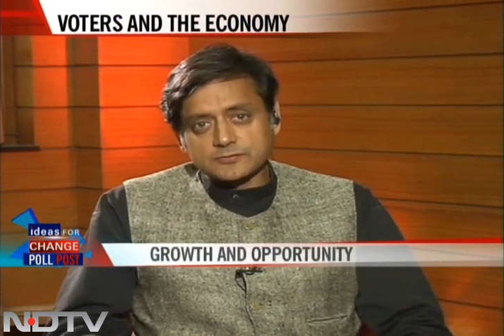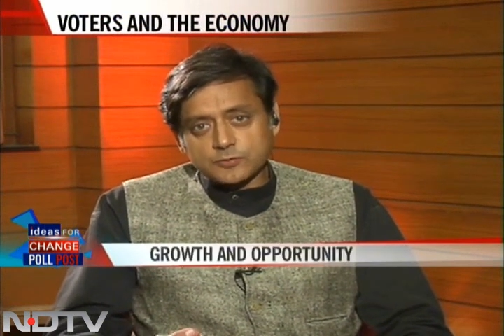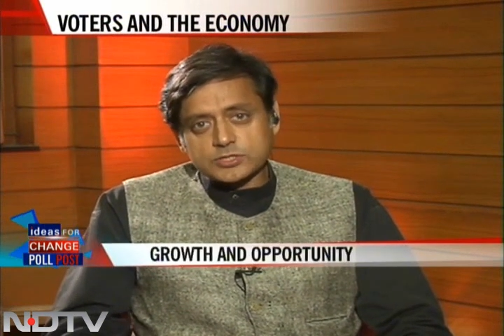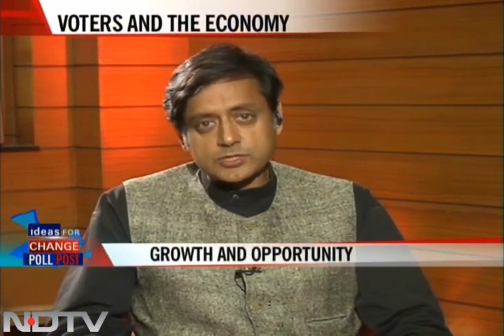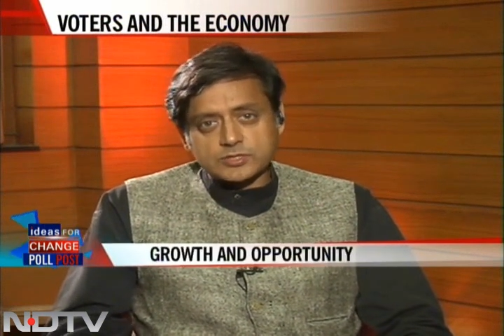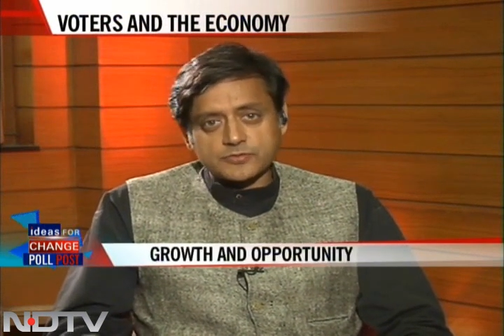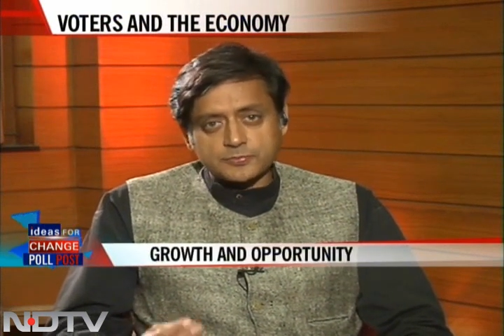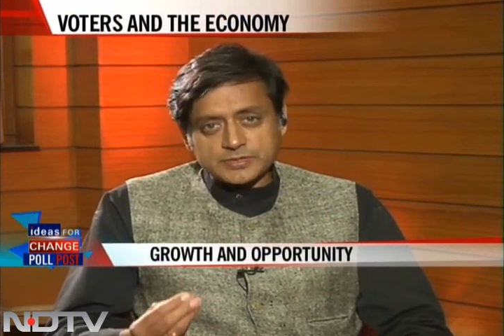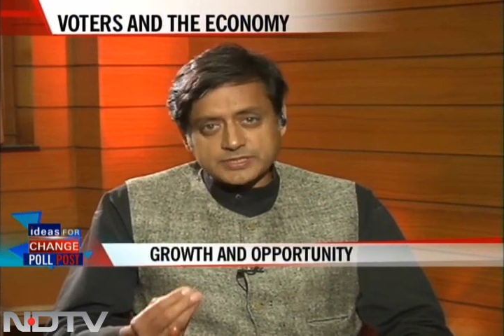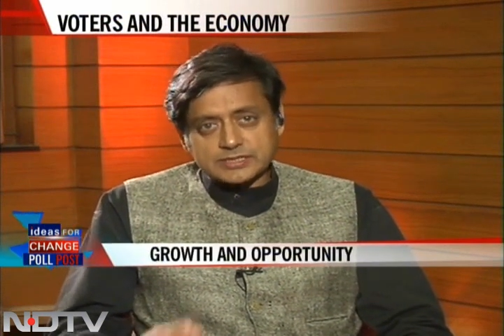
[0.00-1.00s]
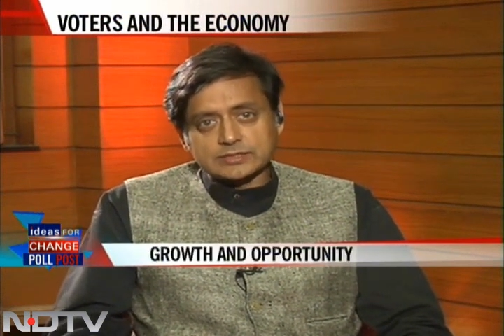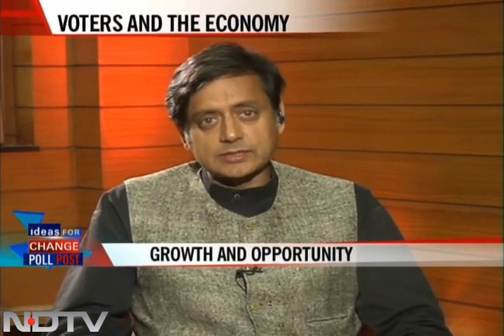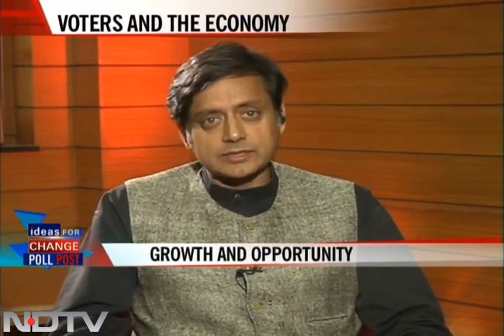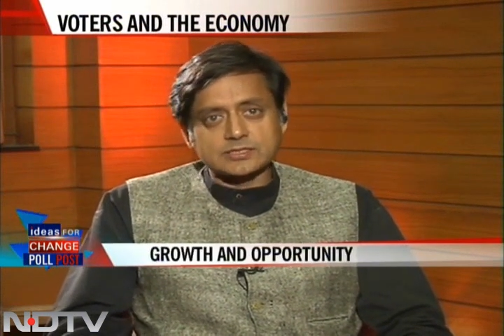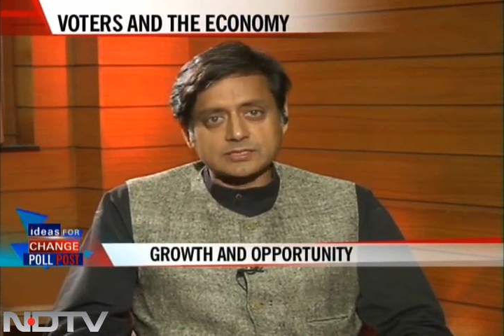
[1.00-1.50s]
the voters of the
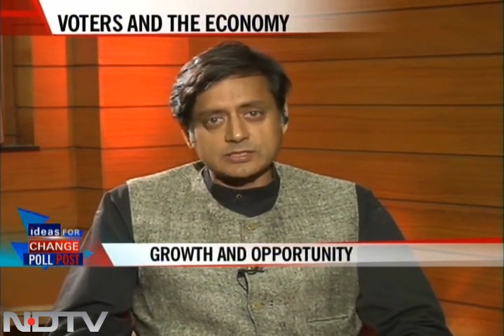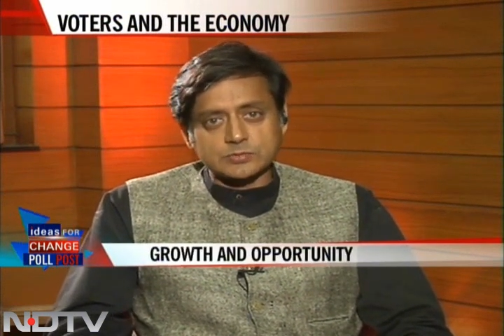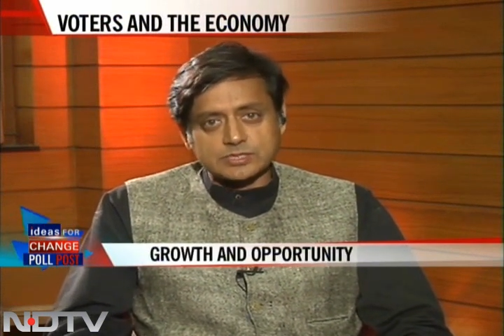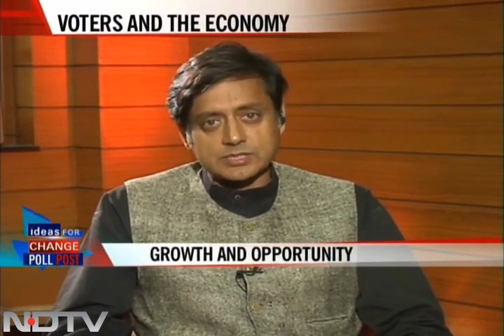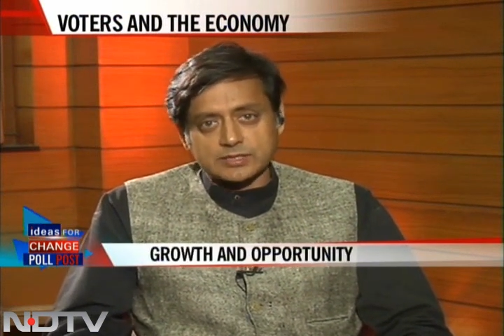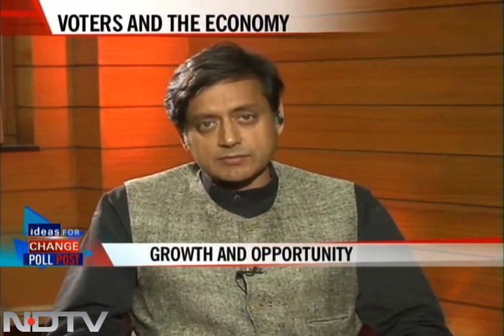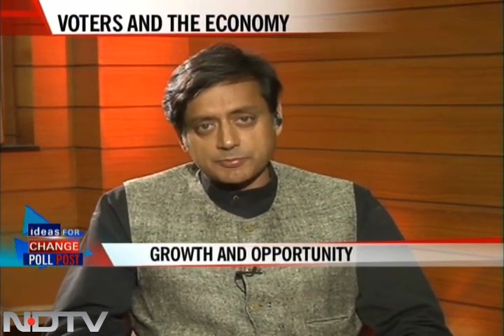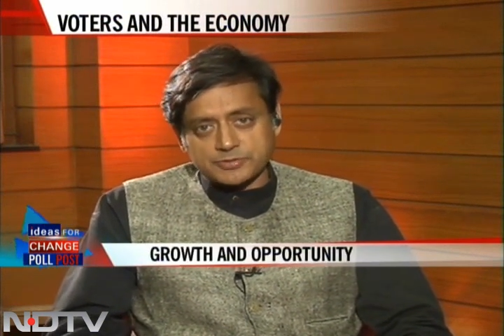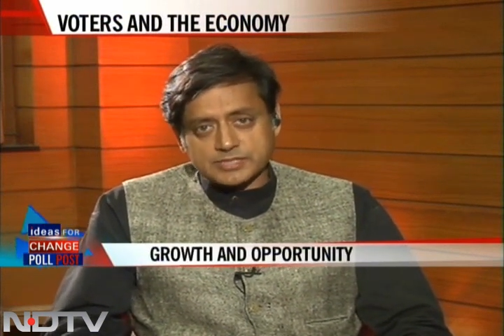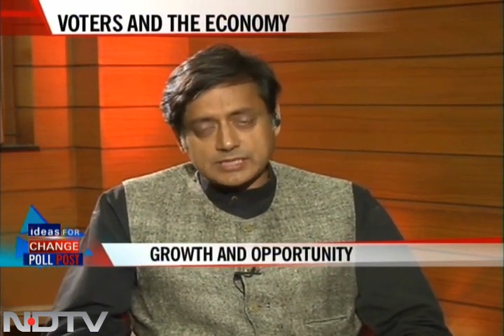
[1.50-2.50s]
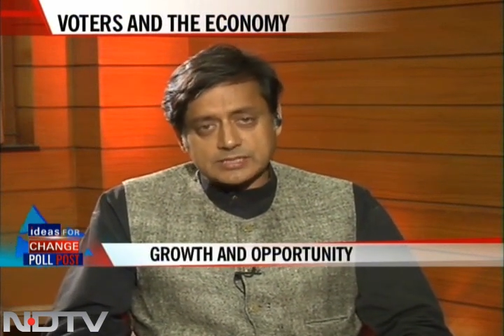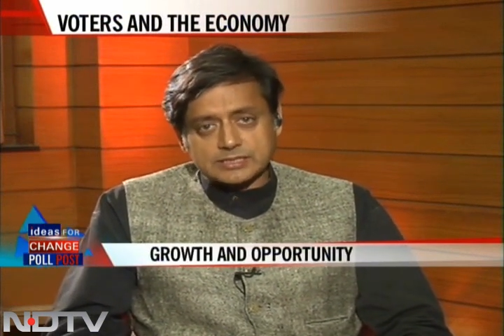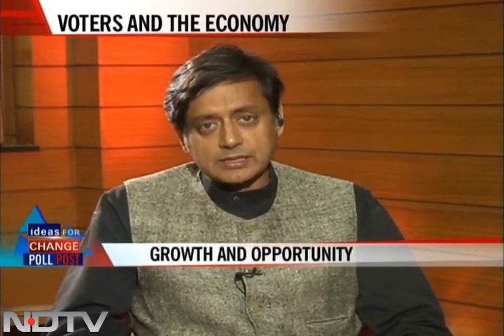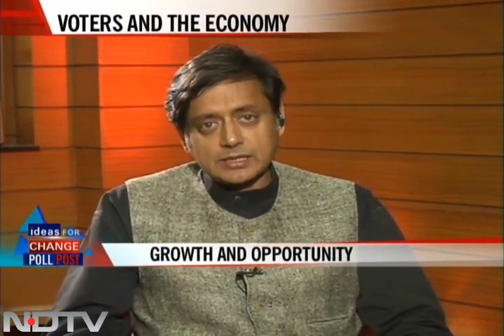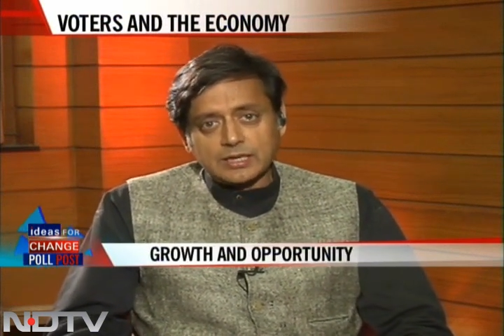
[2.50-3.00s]
particular constituency they're
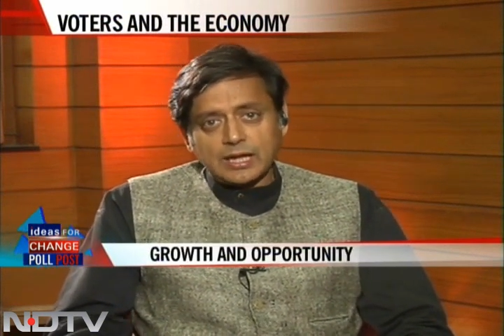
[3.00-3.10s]
representing,